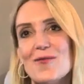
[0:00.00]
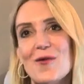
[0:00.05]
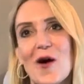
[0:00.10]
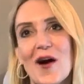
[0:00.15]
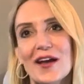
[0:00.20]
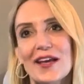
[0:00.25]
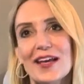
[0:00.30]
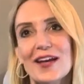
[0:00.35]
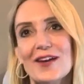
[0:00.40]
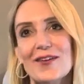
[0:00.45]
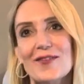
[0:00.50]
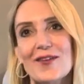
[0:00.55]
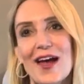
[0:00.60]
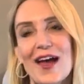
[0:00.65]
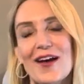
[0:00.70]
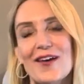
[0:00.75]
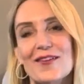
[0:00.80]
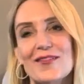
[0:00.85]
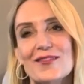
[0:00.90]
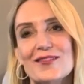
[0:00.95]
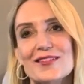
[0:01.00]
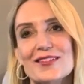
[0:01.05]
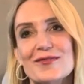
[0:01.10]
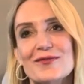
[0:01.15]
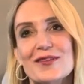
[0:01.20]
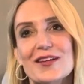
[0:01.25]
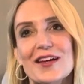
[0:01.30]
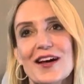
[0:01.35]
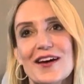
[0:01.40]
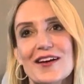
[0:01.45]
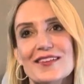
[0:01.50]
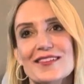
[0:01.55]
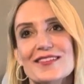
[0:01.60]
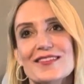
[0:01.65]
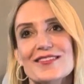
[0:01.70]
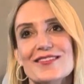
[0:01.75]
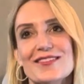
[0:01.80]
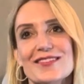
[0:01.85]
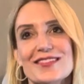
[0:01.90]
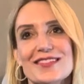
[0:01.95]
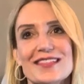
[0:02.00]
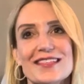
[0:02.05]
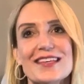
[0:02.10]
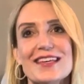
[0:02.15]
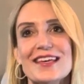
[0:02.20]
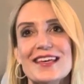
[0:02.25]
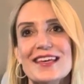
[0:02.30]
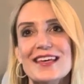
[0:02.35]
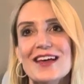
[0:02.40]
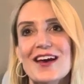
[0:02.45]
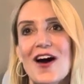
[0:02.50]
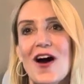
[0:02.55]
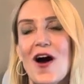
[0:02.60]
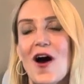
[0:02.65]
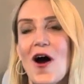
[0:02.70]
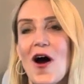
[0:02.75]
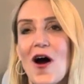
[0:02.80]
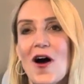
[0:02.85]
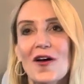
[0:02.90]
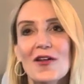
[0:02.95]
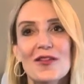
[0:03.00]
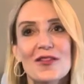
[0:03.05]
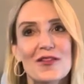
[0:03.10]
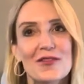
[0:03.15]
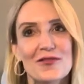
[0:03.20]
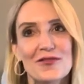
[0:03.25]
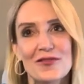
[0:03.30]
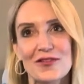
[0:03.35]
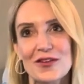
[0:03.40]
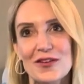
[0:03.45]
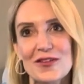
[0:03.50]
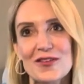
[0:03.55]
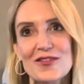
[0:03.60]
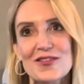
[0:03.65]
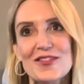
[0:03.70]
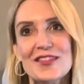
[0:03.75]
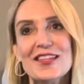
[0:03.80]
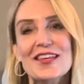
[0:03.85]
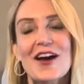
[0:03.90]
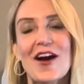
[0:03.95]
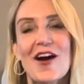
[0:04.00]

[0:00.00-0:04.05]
walking around, and we got to see all of the food, the